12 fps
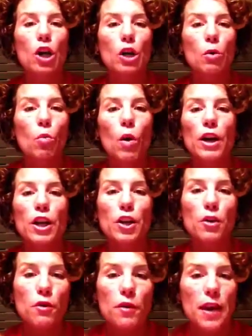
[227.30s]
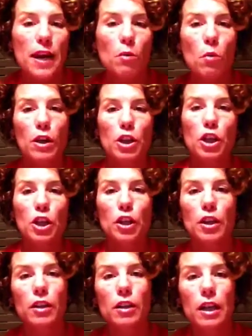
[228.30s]
What do you think? What's
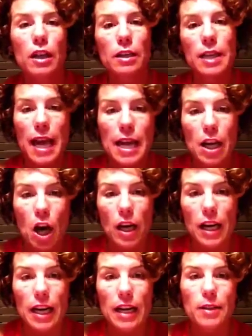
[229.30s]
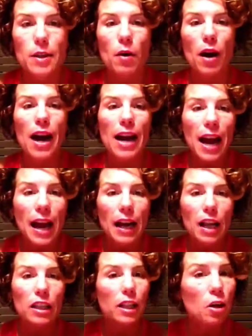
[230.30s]
your take on it? And so I had
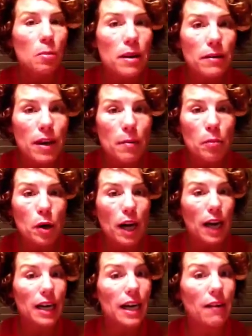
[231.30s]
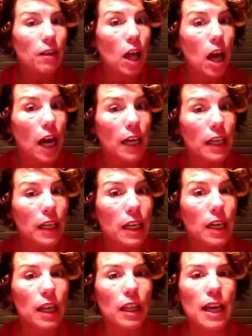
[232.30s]
a little bit of input. I didn't have a lot,
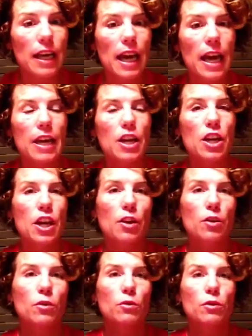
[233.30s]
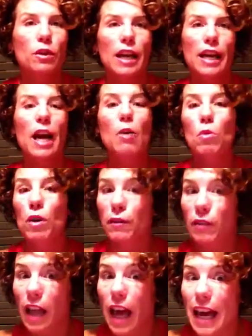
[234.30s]
like I would have
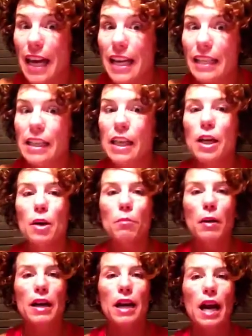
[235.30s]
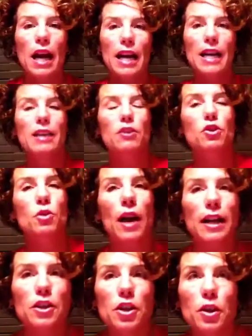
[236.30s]
liked, but I
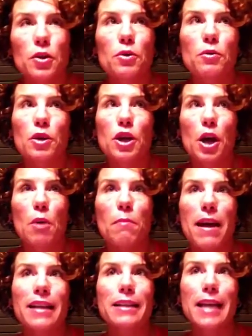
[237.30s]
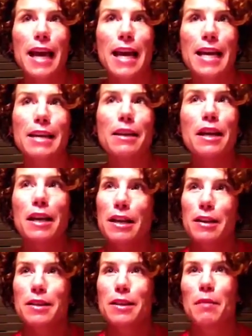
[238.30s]
tried to, maintain
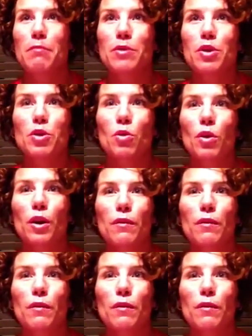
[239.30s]
some sort